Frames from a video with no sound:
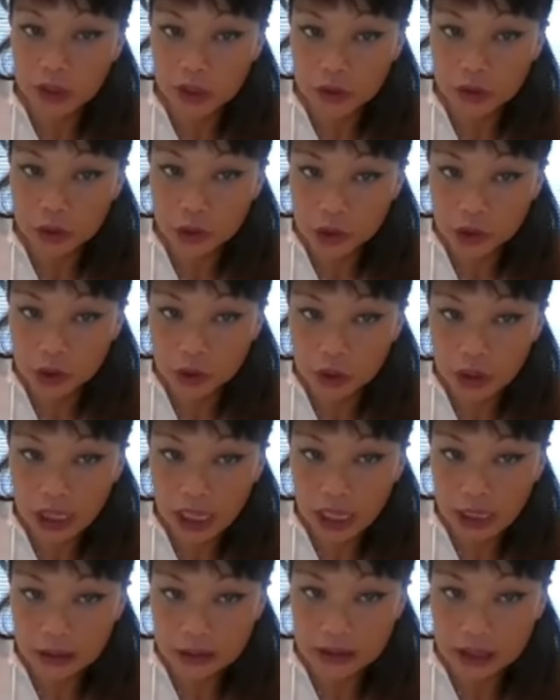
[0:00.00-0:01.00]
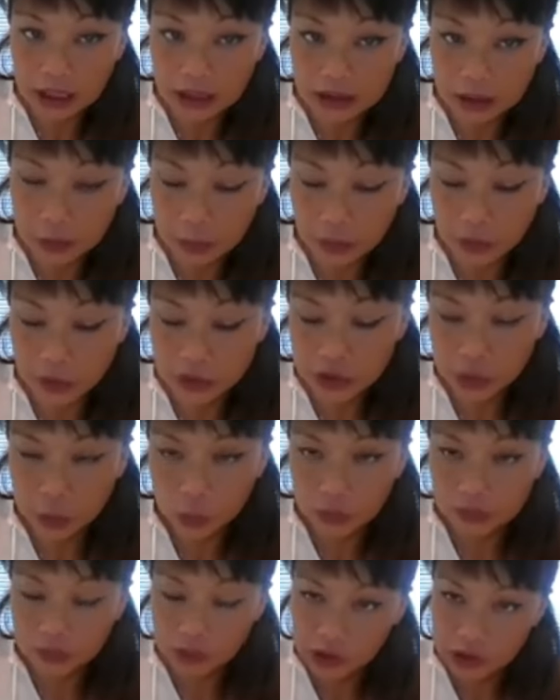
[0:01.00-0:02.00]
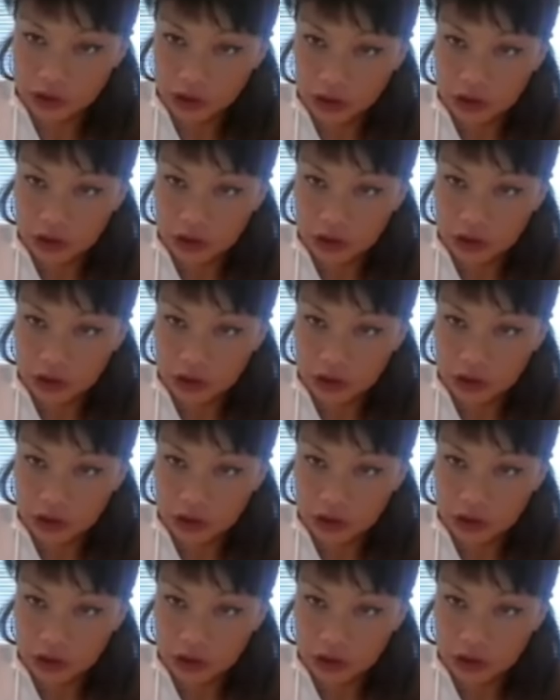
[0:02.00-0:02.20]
here to do as, as a person with your